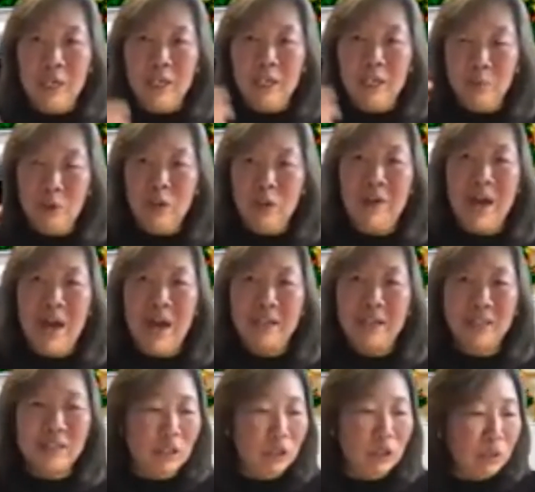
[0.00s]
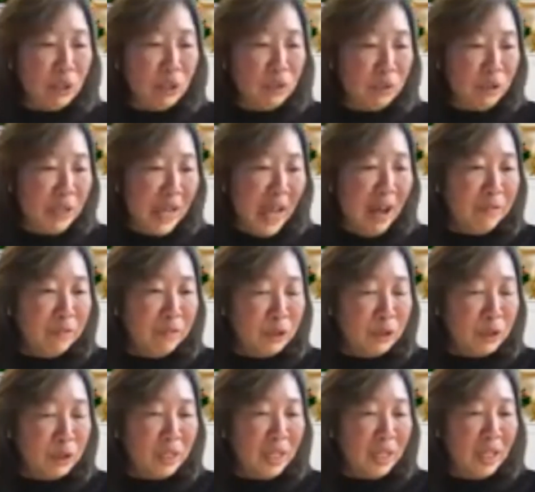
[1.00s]
In the book of Acts, Luke was very careful
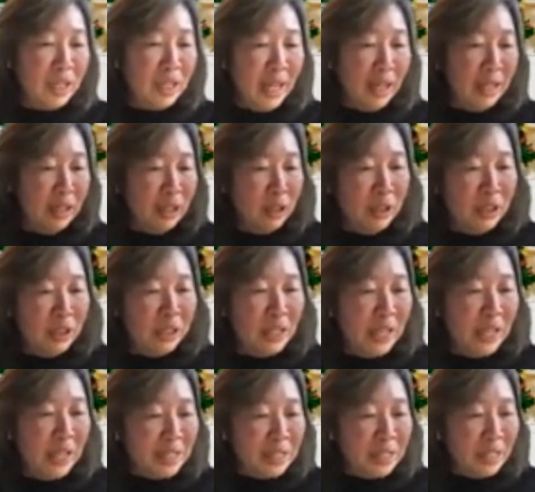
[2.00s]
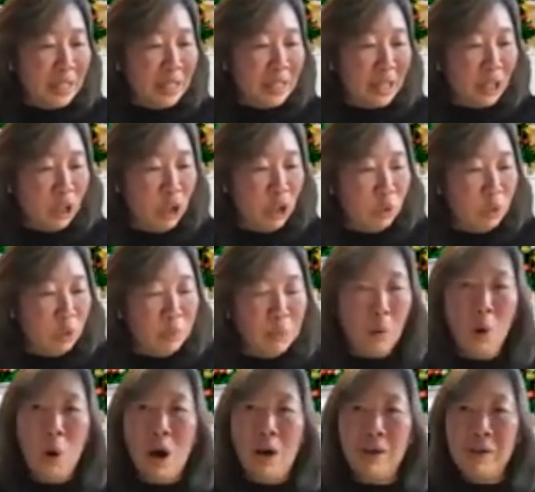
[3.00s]
to say that, in the last days, that God will
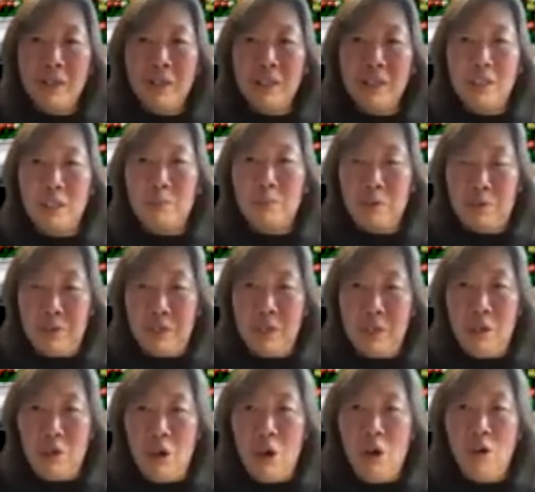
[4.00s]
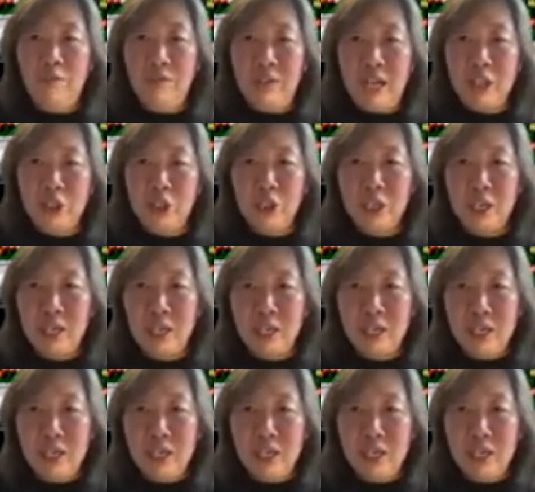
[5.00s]
pour out his spirit on all flesh,